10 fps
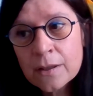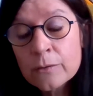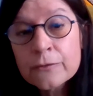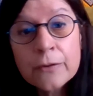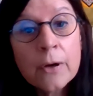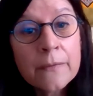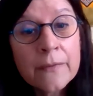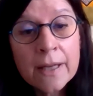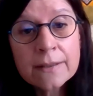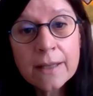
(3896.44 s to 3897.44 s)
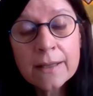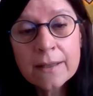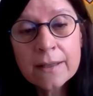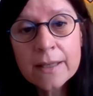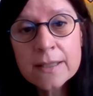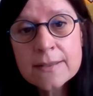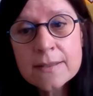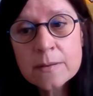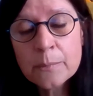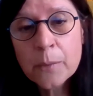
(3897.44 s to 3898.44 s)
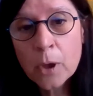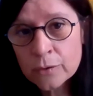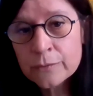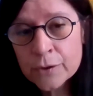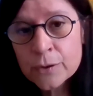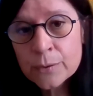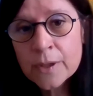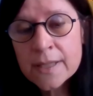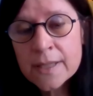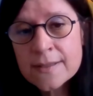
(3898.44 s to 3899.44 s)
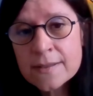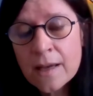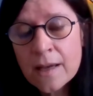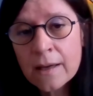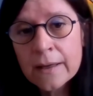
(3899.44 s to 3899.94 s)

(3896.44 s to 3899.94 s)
confirm that his point of view is